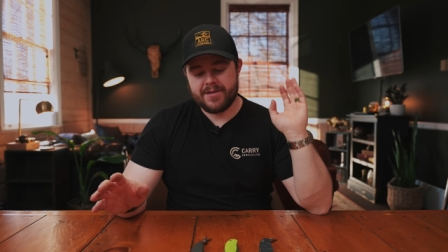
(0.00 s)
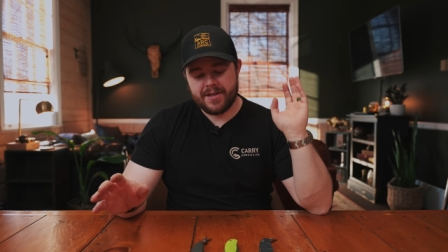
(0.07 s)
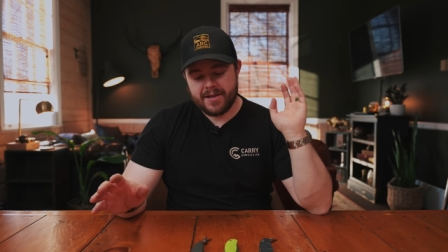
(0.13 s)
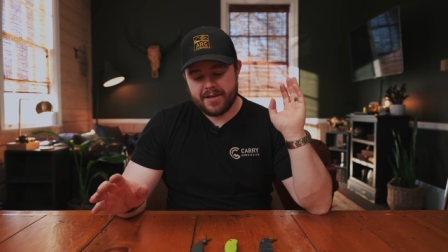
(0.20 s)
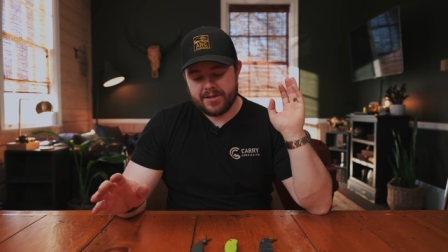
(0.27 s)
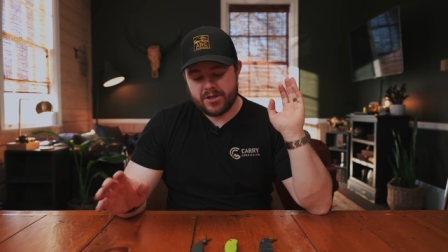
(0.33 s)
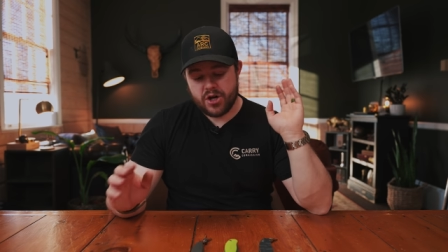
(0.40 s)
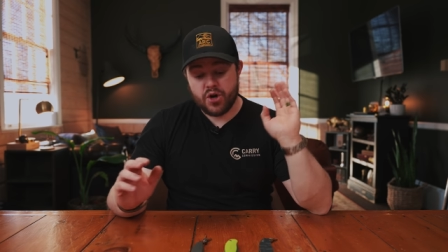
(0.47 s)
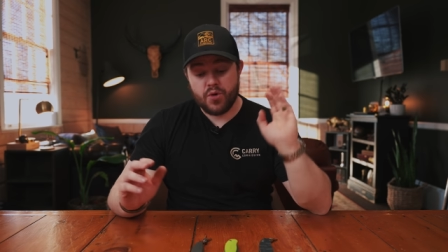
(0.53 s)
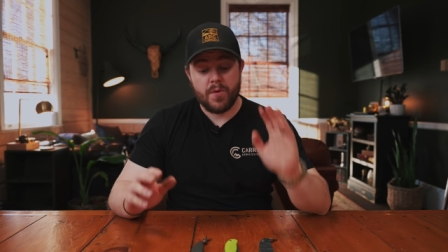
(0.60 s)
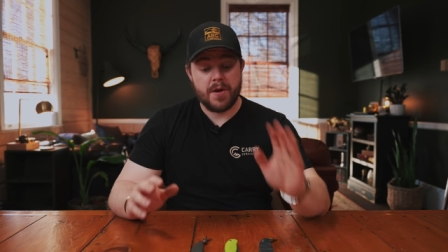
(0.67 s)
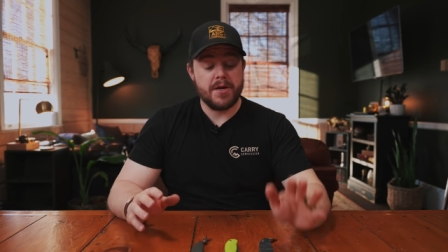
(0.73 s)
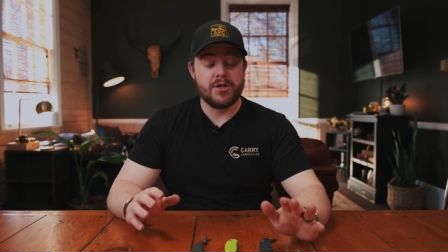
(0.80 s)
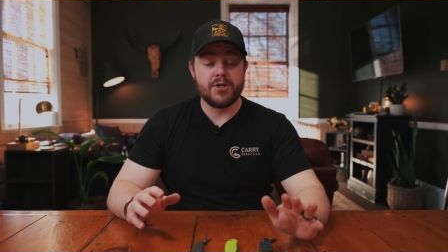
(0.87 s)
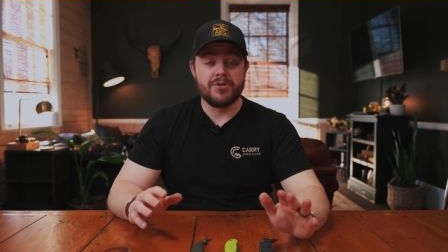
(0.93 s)
It is
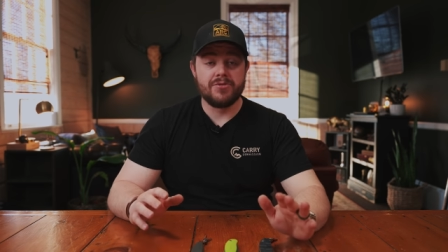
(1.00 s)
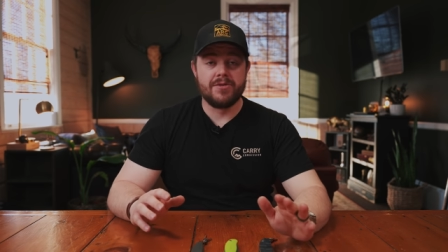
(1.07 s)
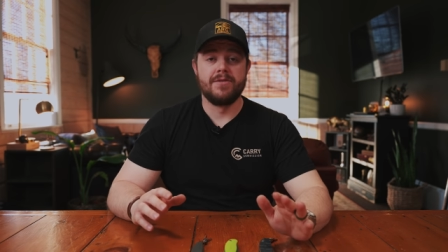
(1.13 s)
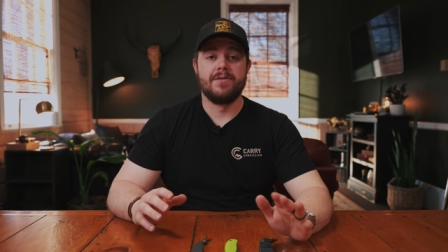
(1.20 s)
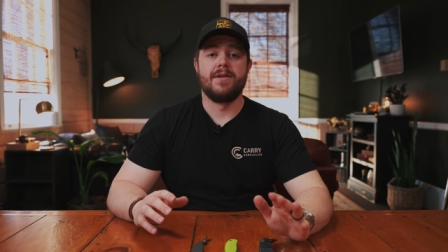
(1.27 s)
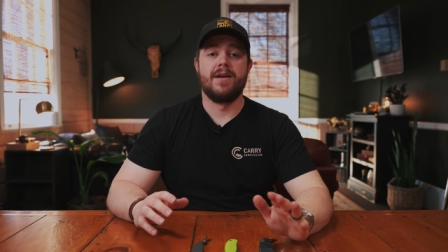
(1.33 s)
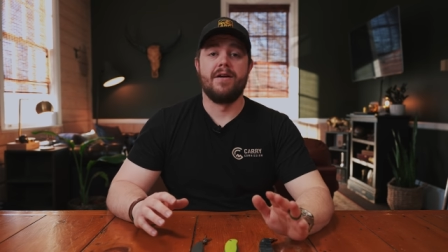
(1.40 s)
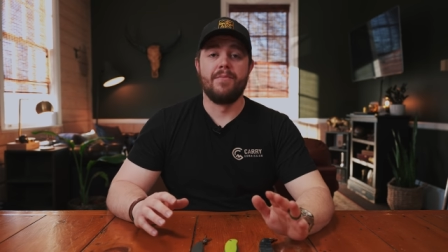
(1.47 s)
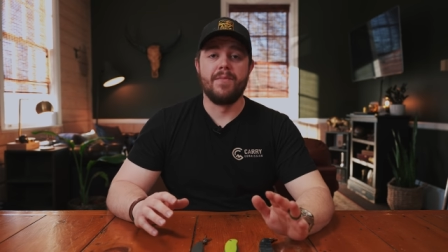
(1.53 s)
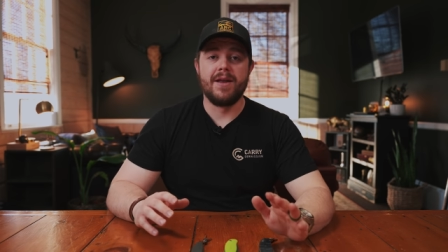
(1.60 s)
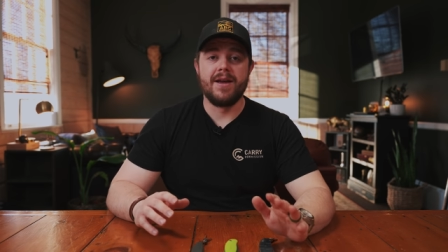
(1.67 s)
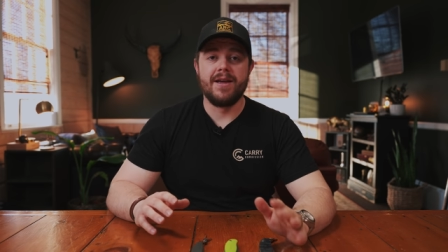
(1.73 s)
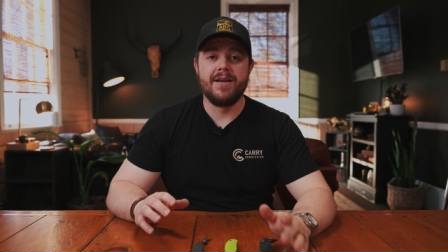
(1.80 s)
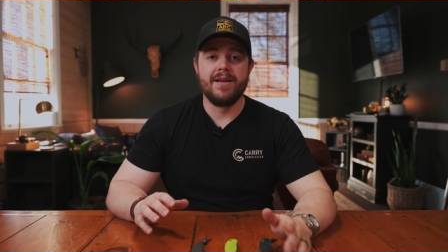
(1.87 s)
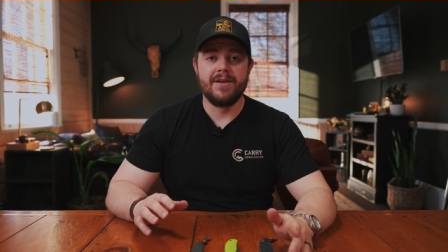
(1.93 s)
egregious how
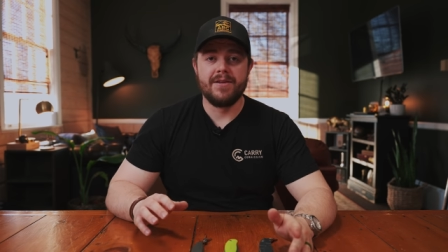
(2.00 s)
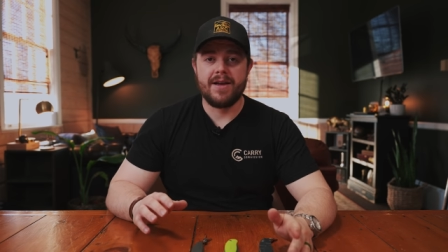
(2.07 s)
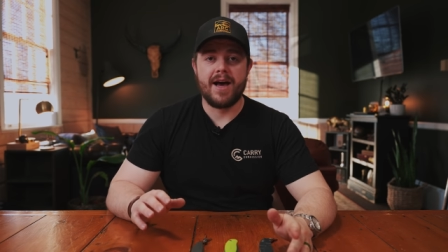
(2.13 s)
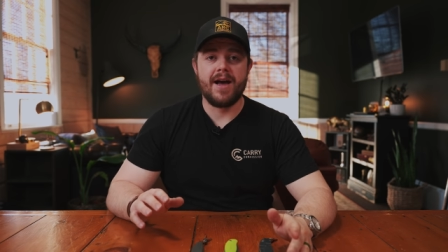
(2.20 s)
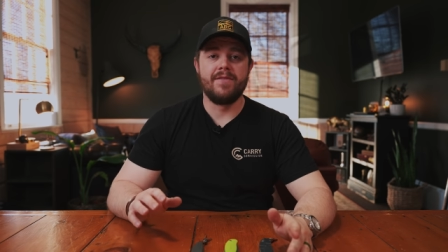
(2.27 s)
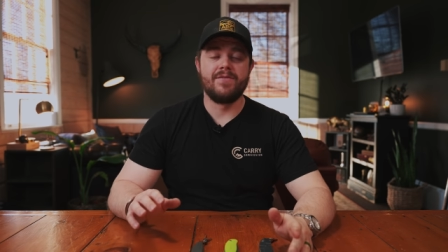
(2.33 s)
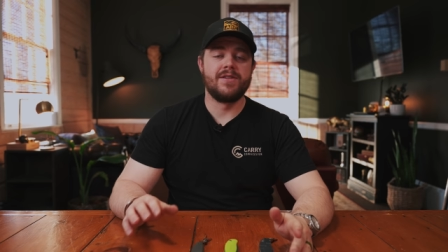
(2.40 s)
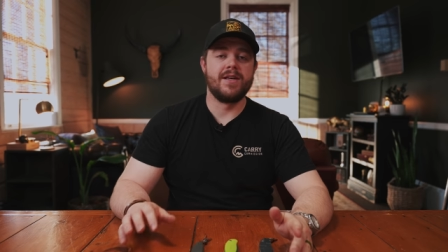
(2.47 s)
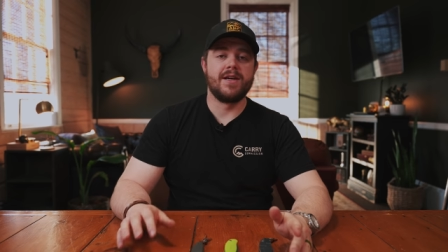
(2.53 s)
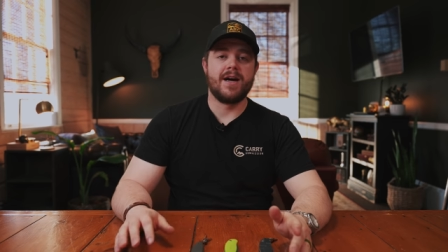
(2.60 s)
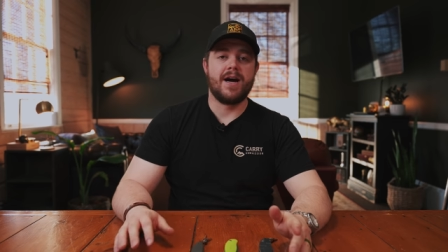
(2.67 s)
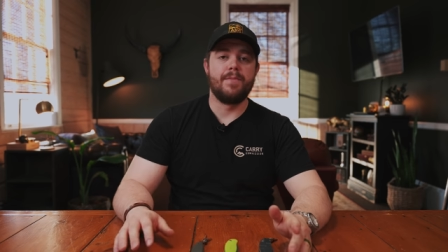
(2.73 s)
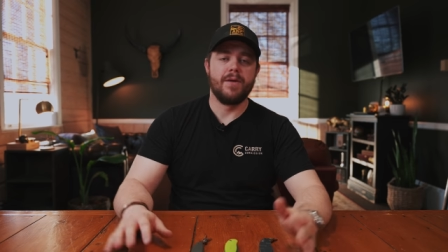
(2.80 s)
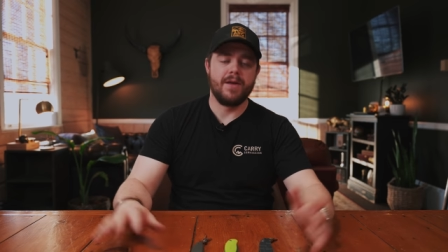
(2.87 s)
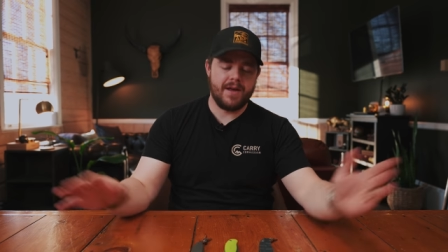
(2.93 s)
many knives they
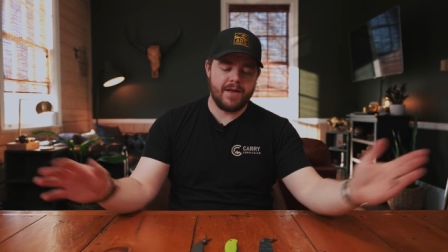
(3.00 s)
copy.